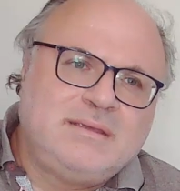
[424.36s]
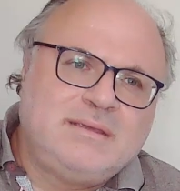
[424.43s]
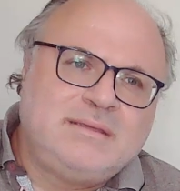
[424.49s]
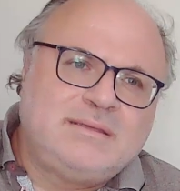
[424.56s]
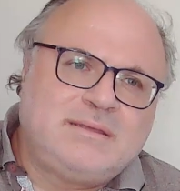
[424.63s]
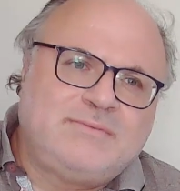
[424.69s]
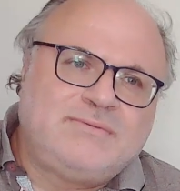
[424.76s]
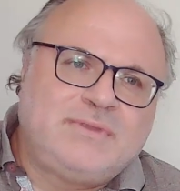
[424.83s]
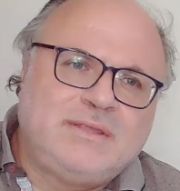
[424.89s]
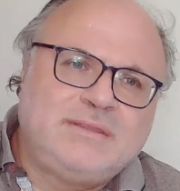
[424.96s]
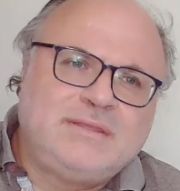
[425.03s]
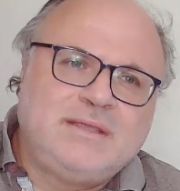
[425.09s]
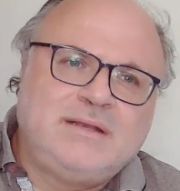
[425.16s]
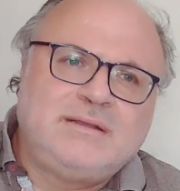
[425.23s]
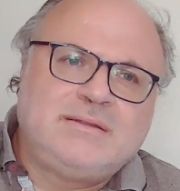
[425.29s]
is
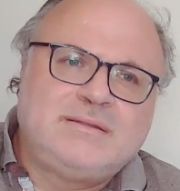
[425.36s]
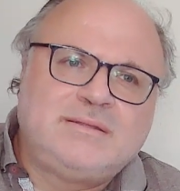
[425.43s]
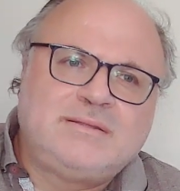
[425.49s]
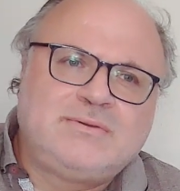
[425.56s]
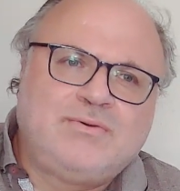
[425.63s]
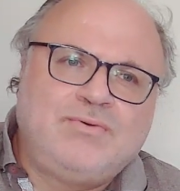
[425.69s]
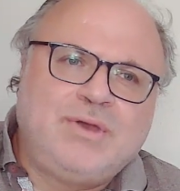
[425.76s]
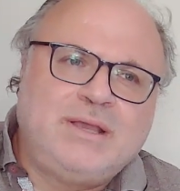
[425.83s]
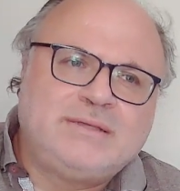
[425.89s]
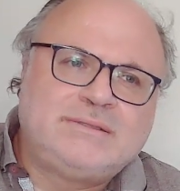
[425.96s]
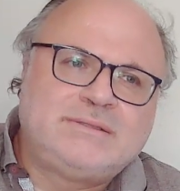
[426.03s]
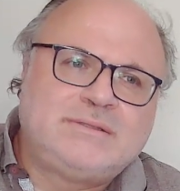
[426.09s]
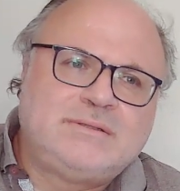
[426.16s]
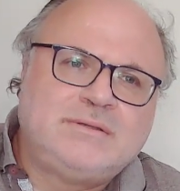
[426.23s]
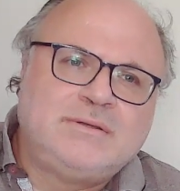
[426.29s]
Avtandil's
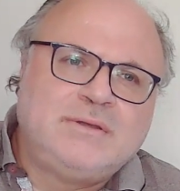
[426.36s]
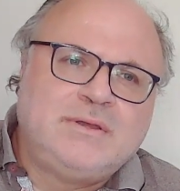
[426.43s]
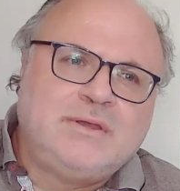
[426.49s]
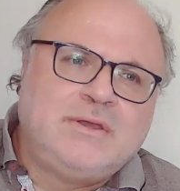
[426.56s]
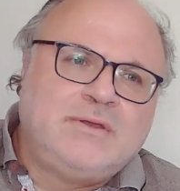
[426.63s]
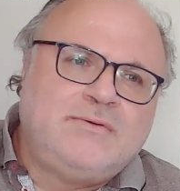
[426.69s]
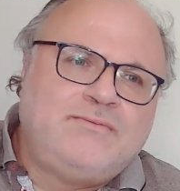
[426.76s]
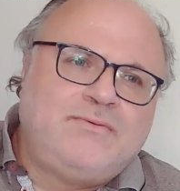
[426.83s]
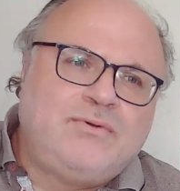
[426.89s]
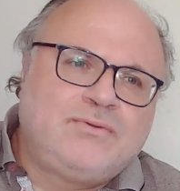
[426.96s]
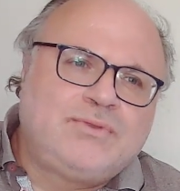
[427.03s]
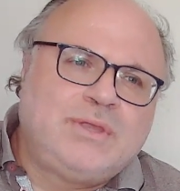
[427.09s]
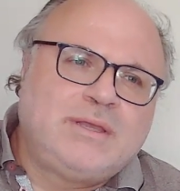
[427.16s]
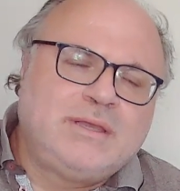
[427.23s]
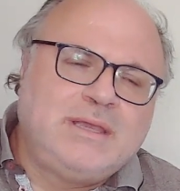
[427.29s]
quest for
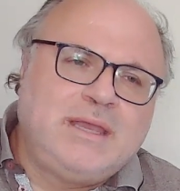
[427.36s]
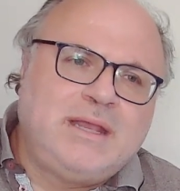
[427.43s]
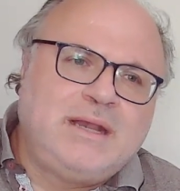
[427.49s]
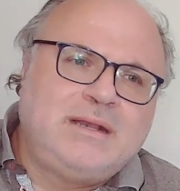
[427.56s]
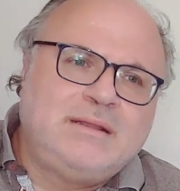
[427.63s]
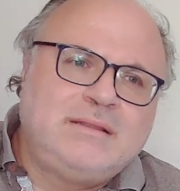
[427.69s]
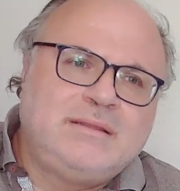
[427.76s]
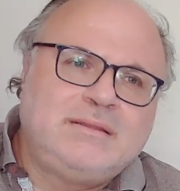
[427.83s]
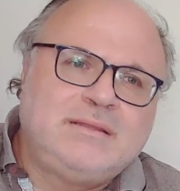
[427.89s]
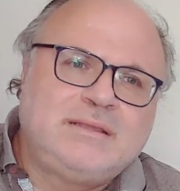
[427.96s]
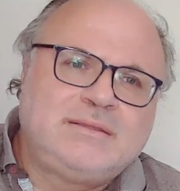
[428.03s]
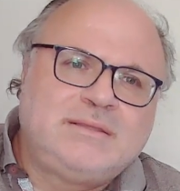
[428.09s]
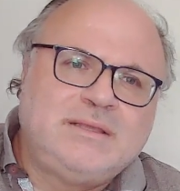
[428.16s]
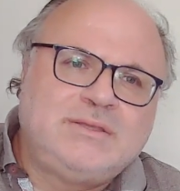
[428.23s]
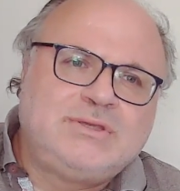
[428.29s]
Tariel, the
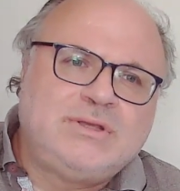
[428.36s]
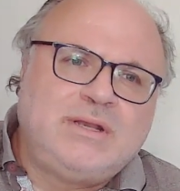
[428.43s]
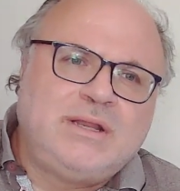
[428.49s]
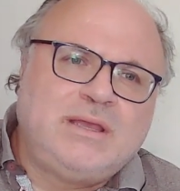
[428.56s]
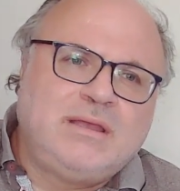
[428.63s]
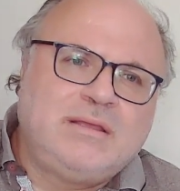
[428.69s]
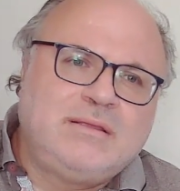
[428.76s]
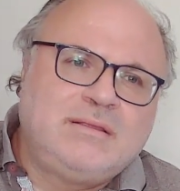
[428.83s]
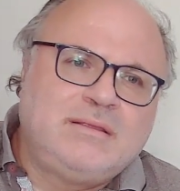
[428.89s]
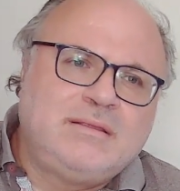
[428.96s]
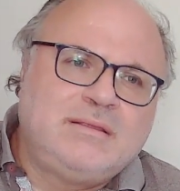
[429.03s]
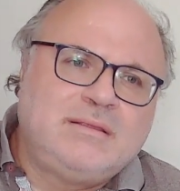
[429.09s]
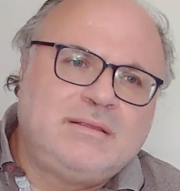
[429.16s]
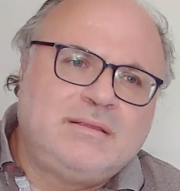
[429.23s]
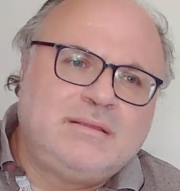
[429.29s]
titular
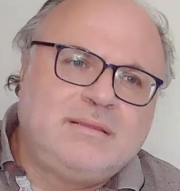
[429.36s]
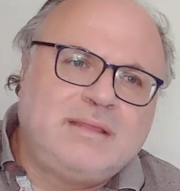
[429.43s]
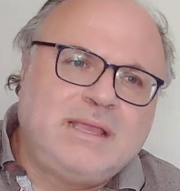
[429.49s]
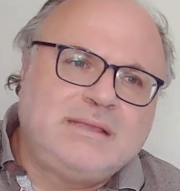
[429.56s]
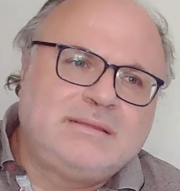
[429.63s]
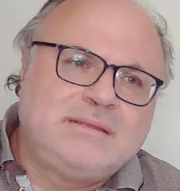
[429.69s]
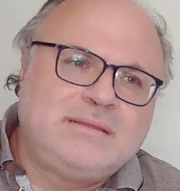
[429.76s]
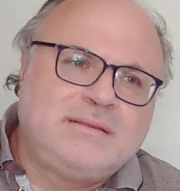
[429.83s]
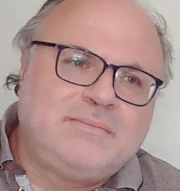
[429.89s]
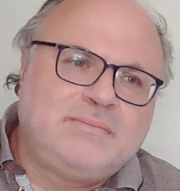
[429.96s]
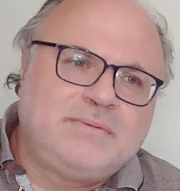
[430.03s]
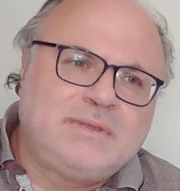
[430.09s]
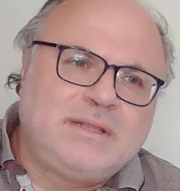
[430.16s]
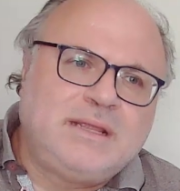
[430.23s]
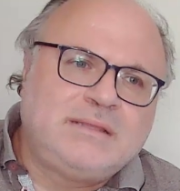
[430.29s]
knight in the,
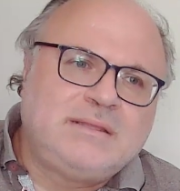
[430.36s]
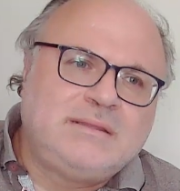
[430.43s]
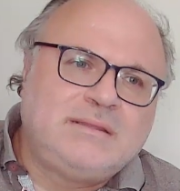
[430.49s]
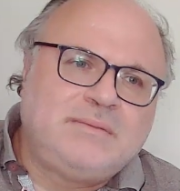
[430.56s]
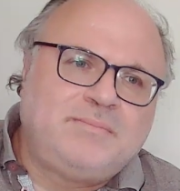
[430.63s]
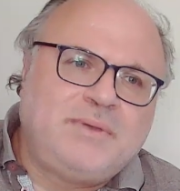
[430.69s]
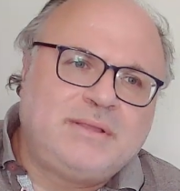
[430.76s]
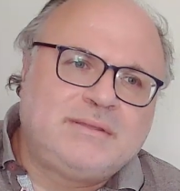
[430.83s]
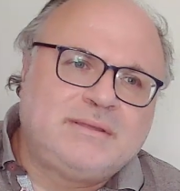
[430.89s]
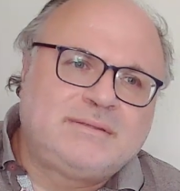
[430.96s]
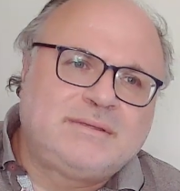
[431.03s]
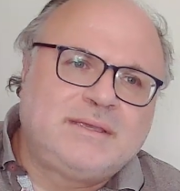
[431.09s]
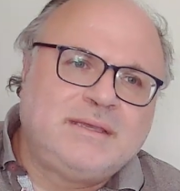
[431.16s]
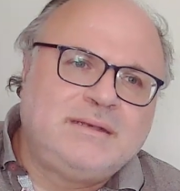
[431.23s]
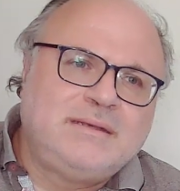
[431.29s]
the knight in the panther
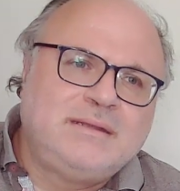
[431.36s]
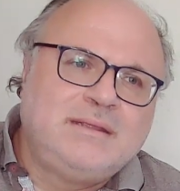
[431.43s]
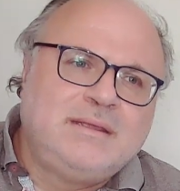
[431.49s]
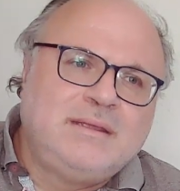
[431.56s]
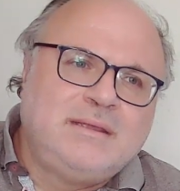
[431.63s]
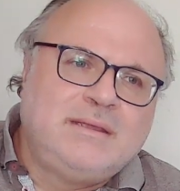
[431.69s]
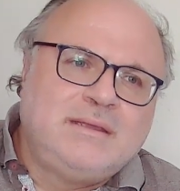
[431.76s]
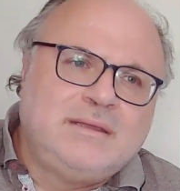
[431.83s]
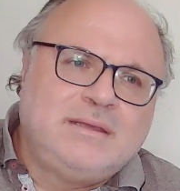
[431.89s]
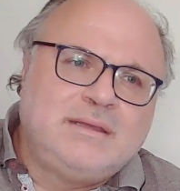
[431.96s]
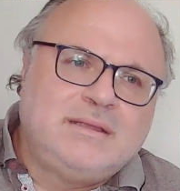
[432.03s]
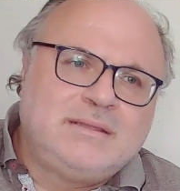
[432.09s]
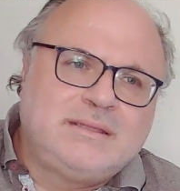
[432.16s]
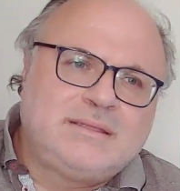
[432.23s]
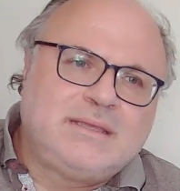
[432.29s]
skin,
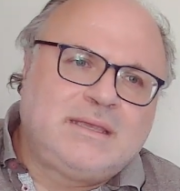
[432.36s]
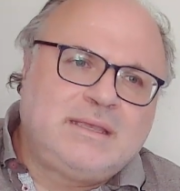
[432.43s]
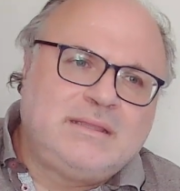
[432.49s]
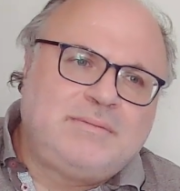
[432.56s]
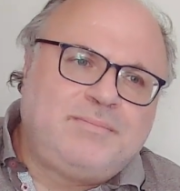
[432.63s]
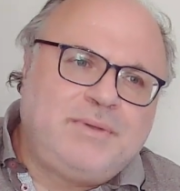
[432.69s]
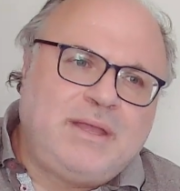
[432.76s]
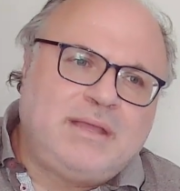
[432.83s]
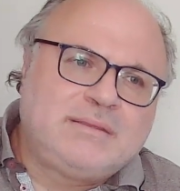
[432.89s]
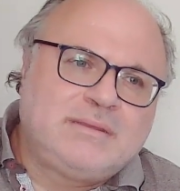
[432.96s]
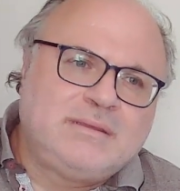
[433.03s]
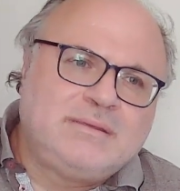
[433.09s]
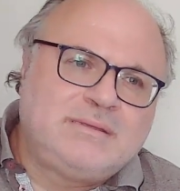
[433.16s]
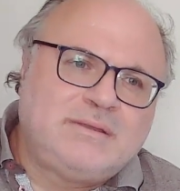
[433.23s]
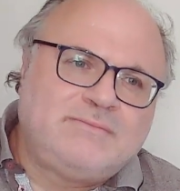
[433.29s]
and the second part
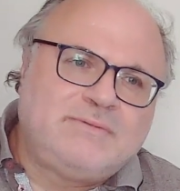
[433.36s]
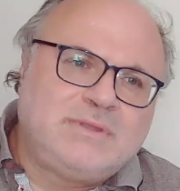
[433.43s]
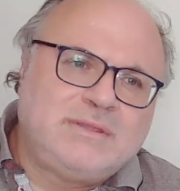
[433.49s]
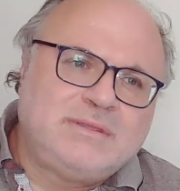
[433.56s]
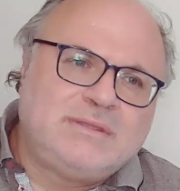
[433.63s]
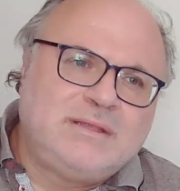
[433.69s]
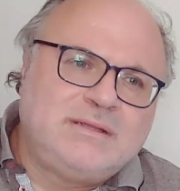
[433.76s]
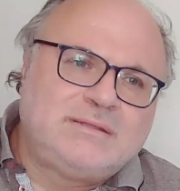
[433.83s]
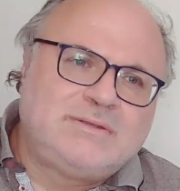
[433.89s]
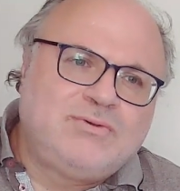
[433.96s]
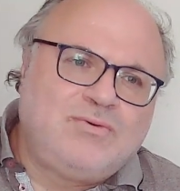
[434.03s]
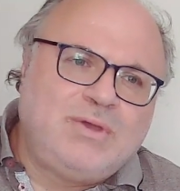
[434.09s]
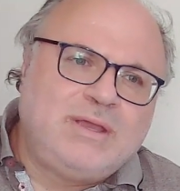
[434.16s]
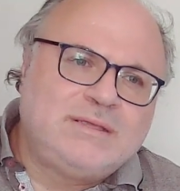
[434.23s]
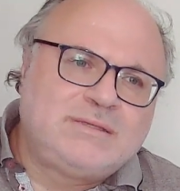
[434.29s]
is Avtandil's
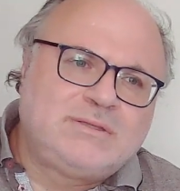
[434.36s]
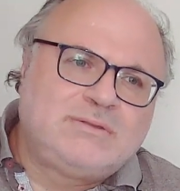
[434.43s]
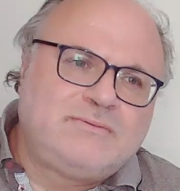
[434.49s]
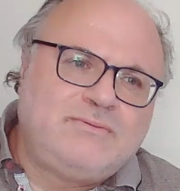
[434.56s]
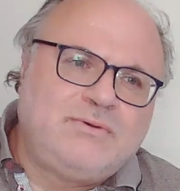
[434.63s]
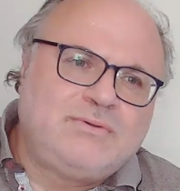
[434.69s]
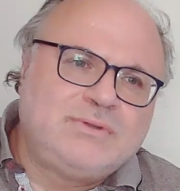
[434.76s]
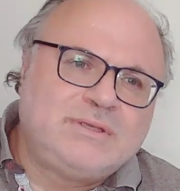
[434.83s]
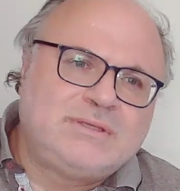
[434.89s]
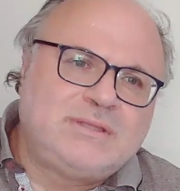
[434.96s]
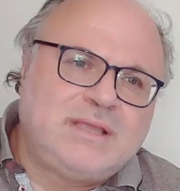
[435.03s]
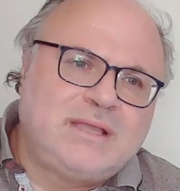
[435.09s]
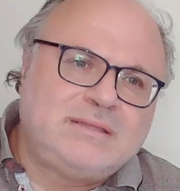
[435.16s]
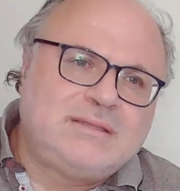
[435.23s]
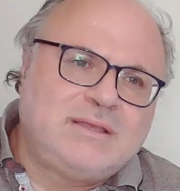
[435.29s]
quest for
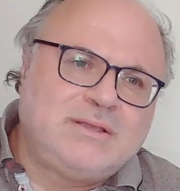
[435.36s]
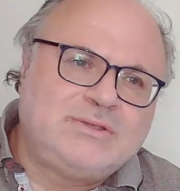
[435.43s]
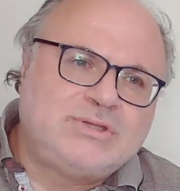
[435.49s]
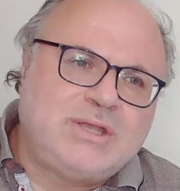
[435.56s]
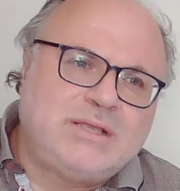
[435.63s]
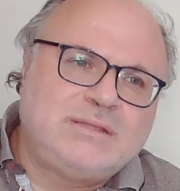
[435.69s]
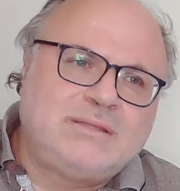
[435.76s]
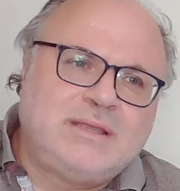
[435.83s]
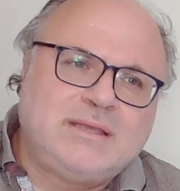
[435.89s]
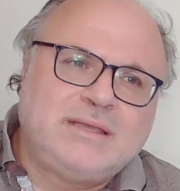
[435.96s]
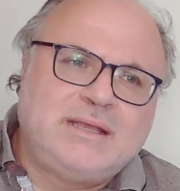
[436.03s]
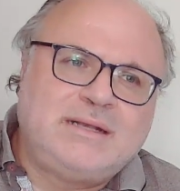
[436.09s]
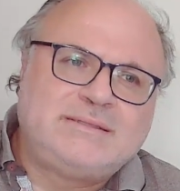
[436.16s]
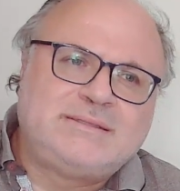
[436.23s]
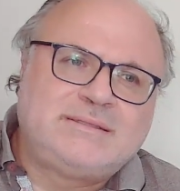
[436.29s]
Nestan-Darejan,
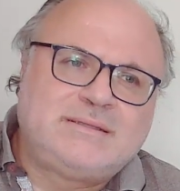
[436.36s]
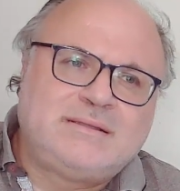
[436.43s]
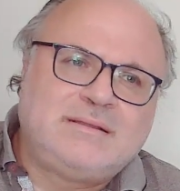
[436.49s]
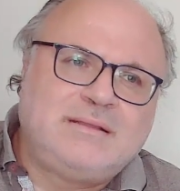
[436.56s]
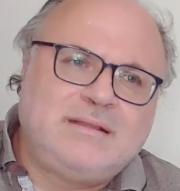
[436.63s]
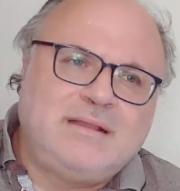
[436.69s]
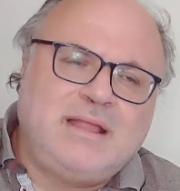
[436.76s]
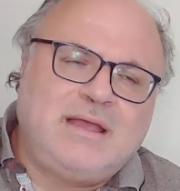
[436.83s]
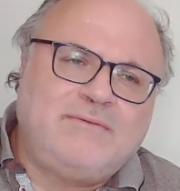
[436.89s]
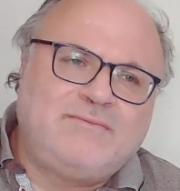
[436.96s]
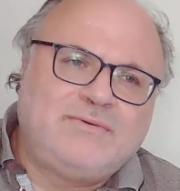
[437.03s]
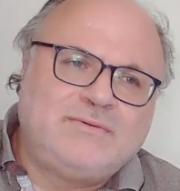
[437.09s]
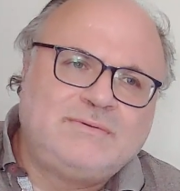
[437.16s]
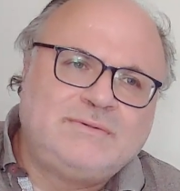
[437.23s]
Tariel's love.